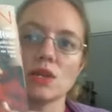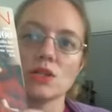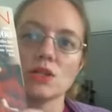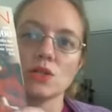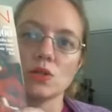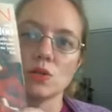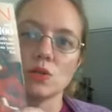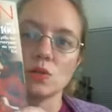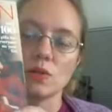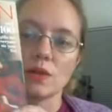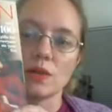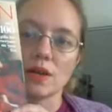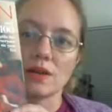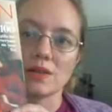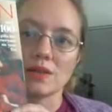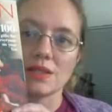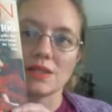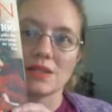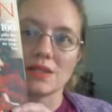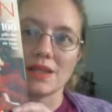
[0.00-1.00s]

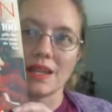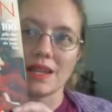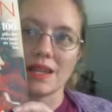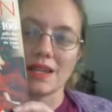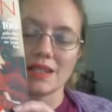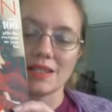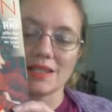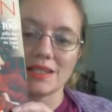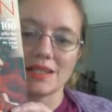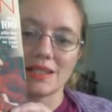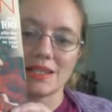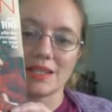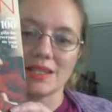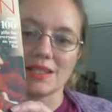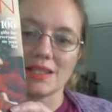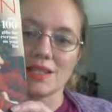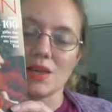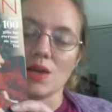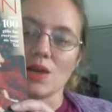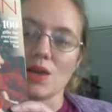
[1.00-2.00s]

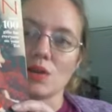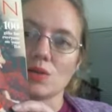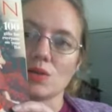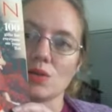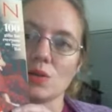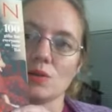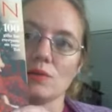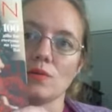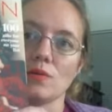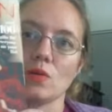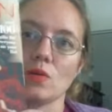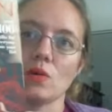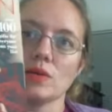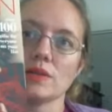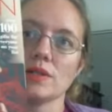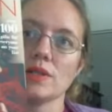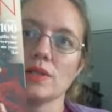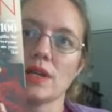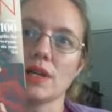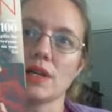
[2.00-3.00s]
2018. So, of
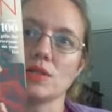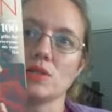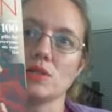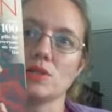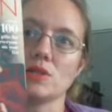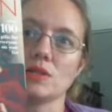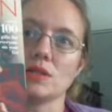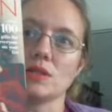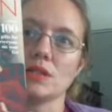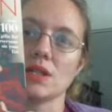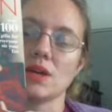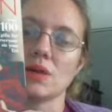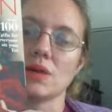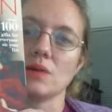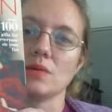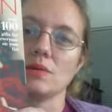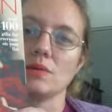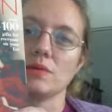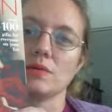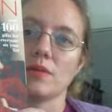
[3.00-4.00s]
course, as you can
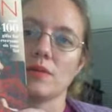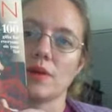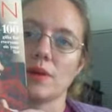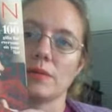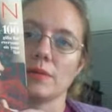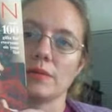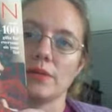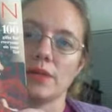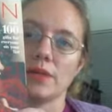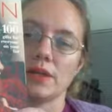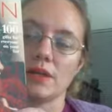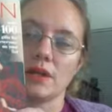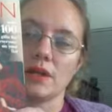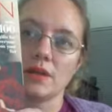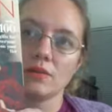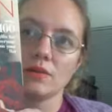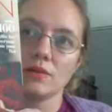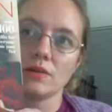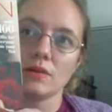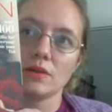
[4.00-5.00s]
tell from the
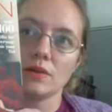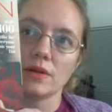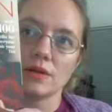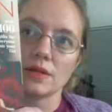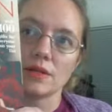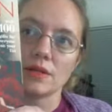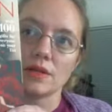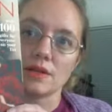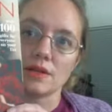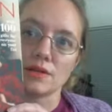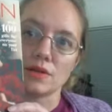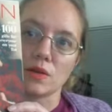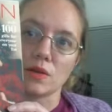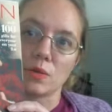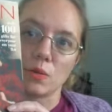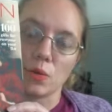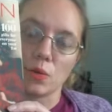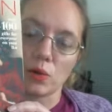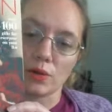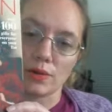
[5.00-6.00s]
cover, it says the
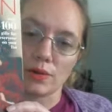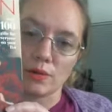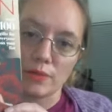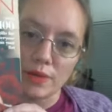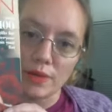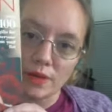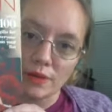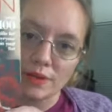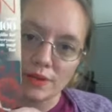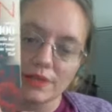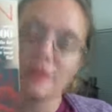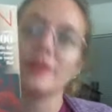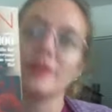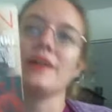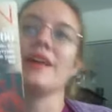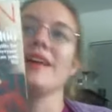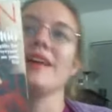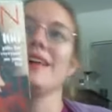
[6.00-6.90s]
more the merrier.